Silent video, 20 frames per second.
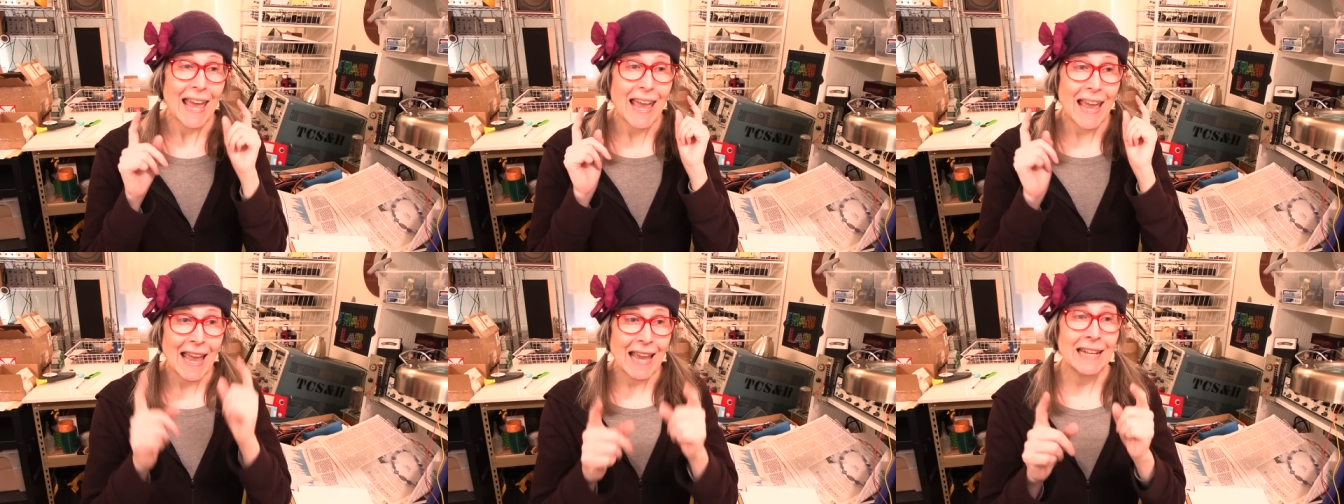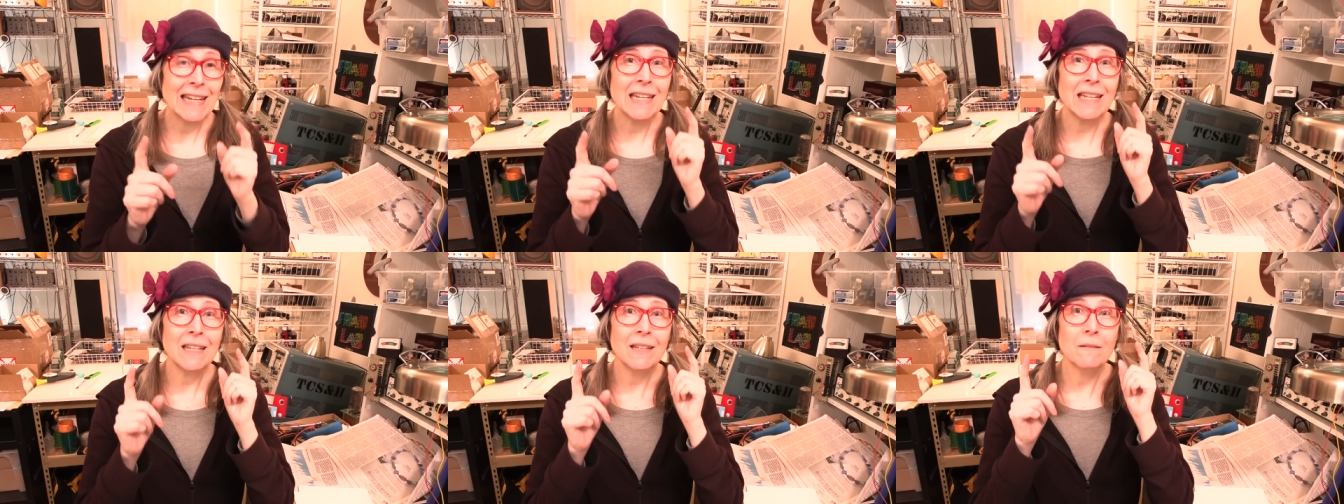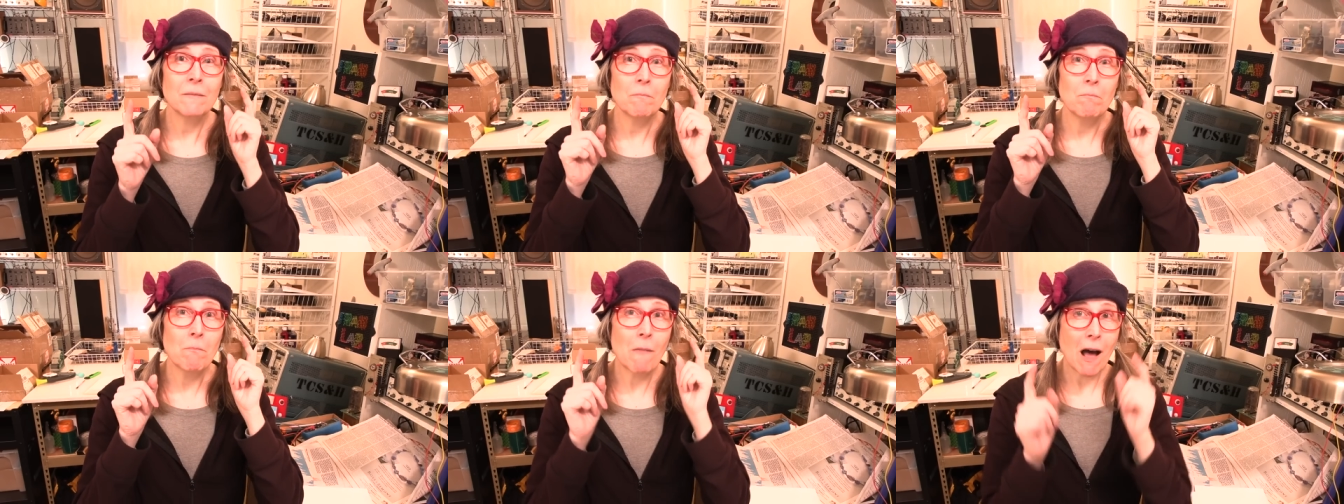Any
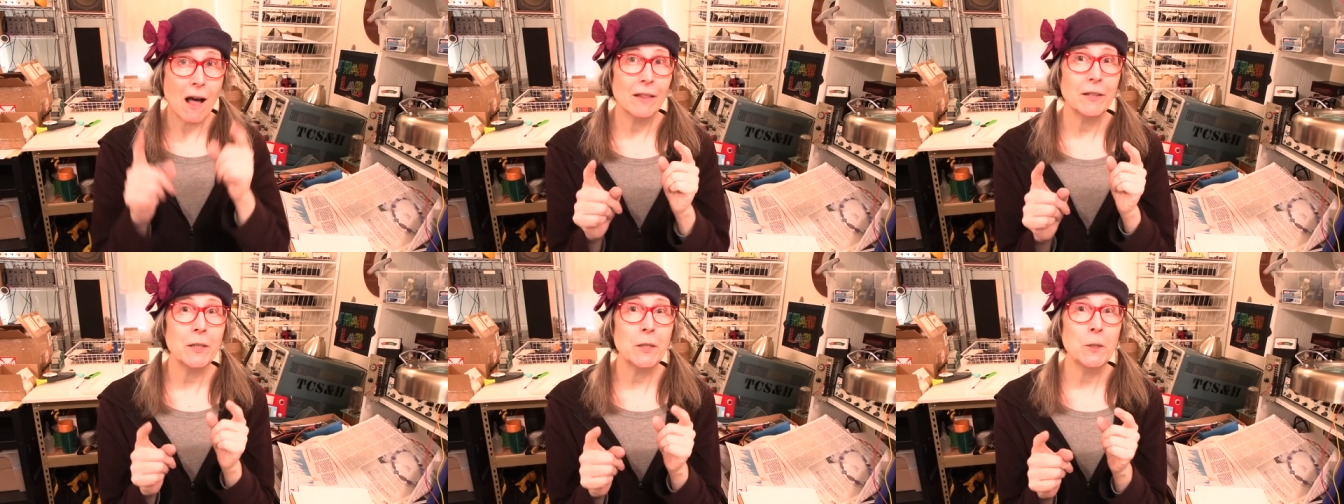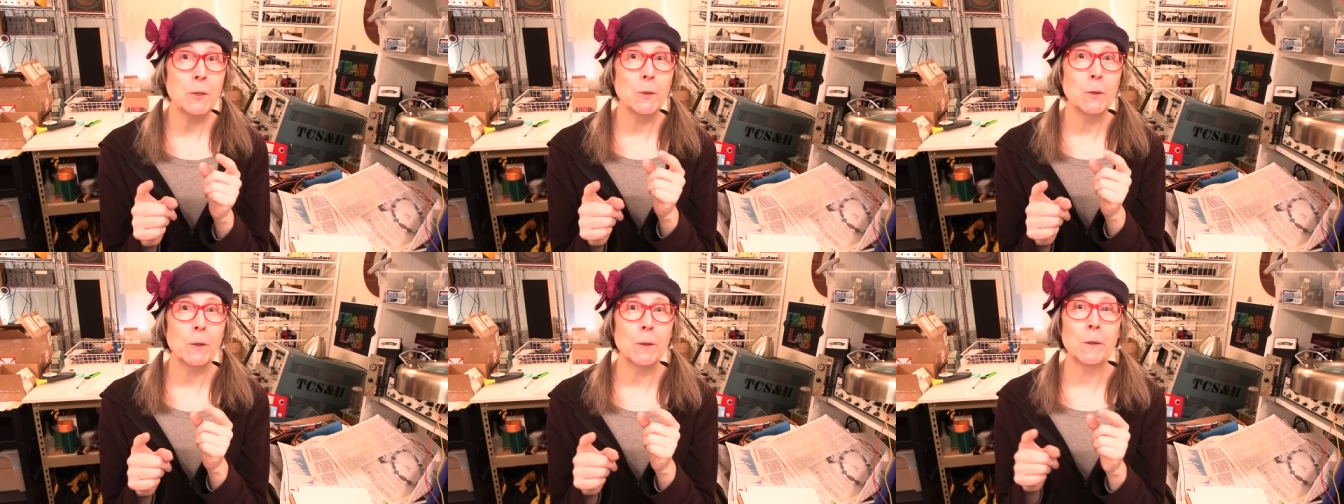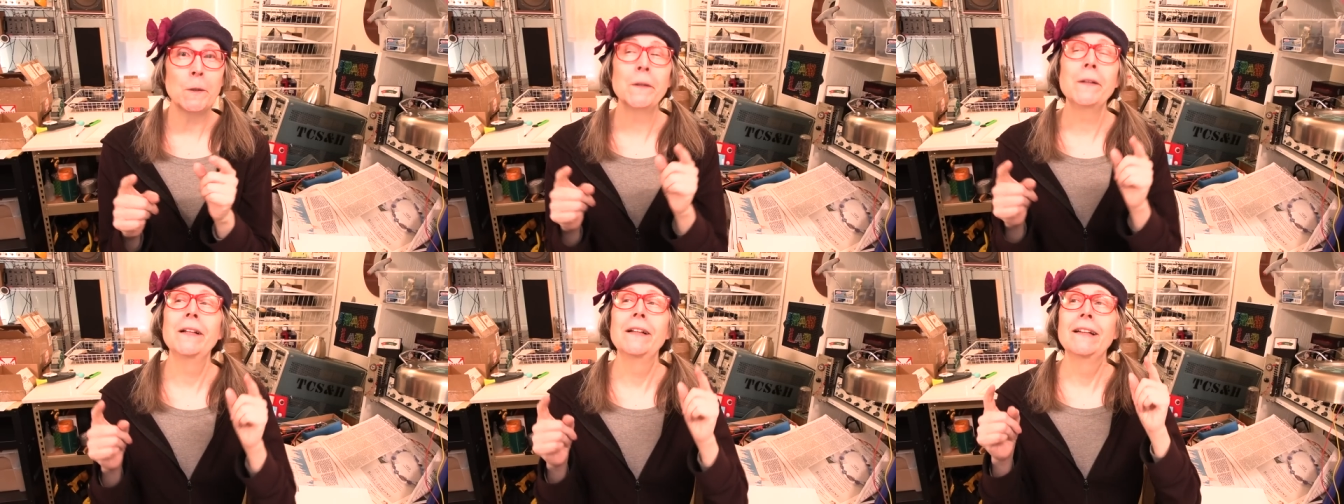
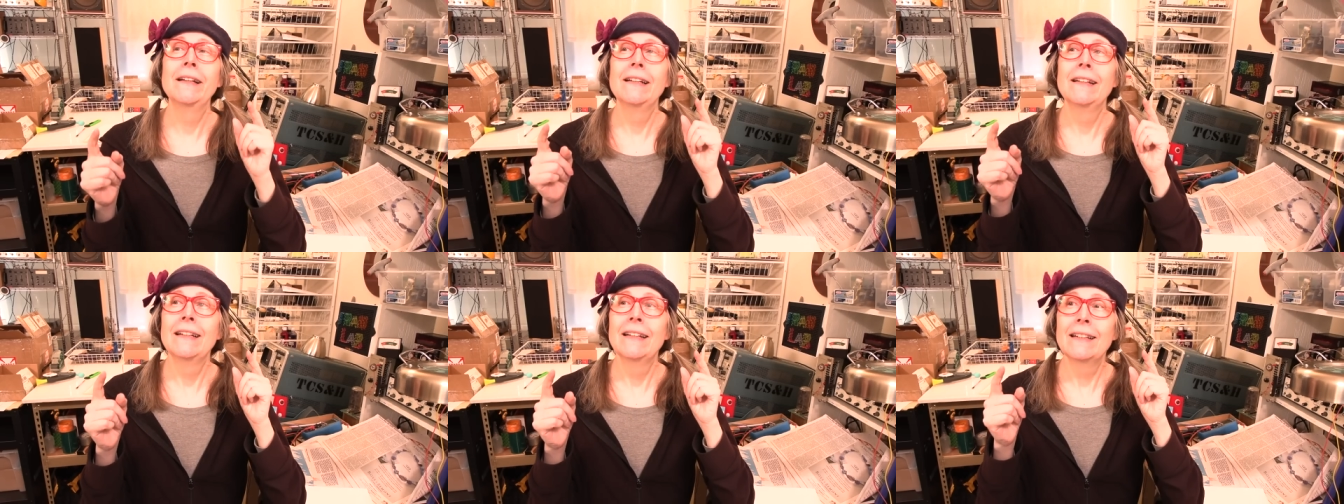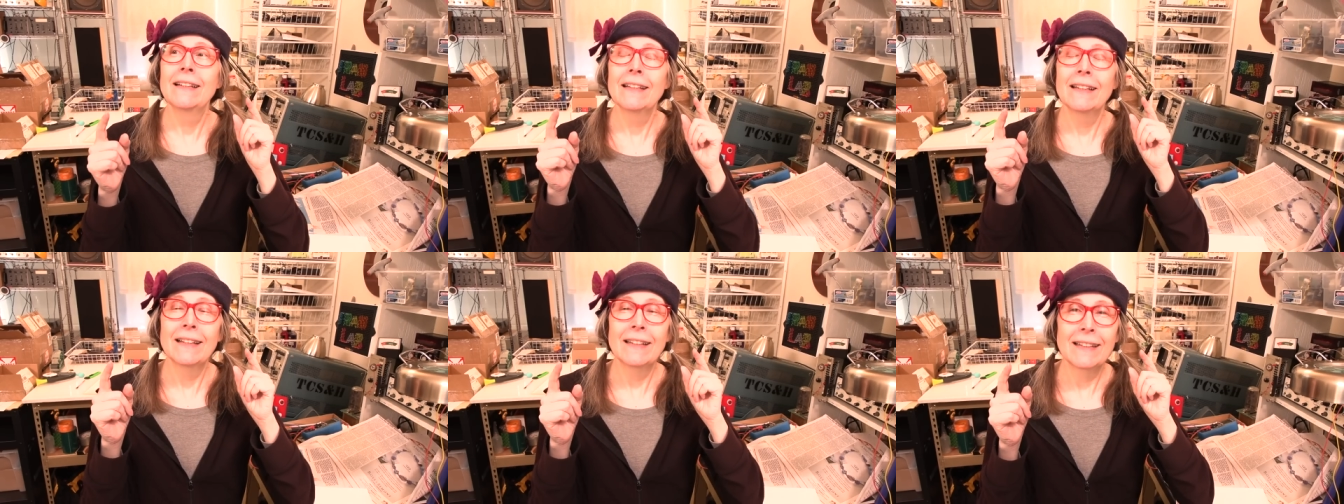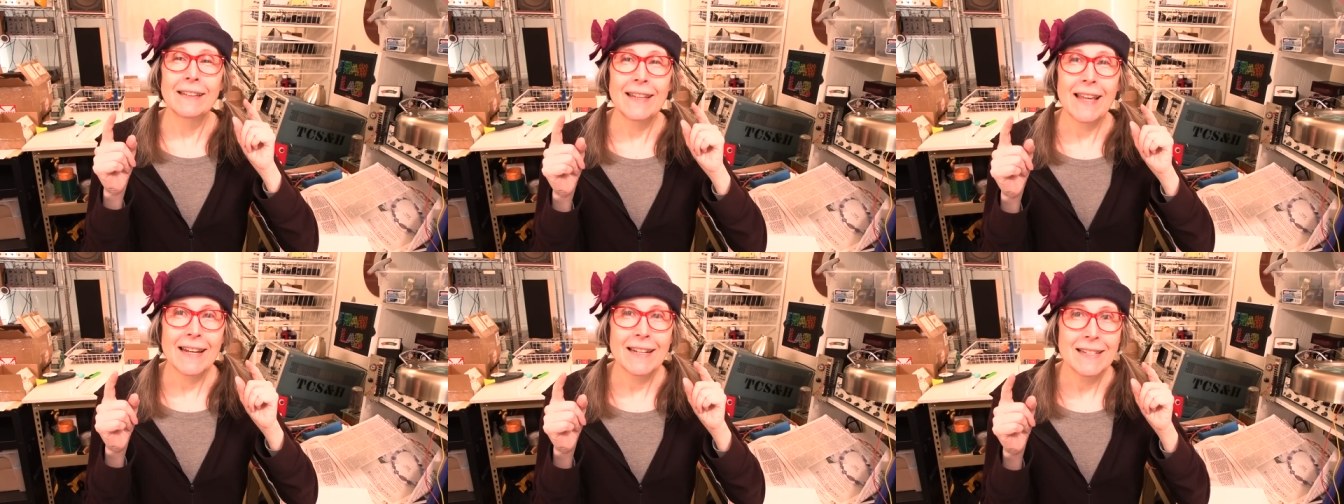molecule
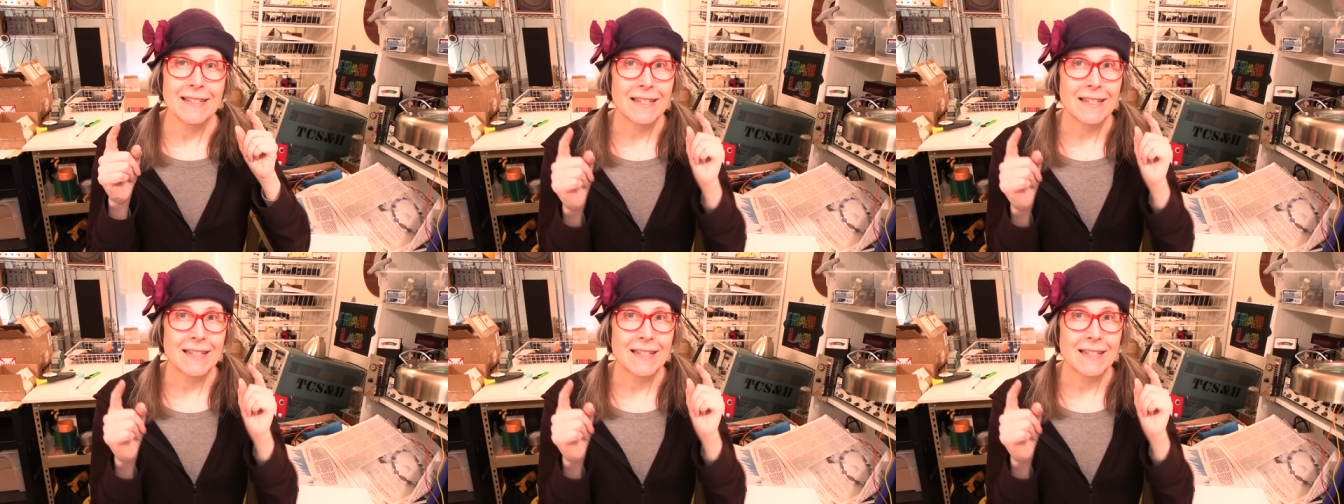that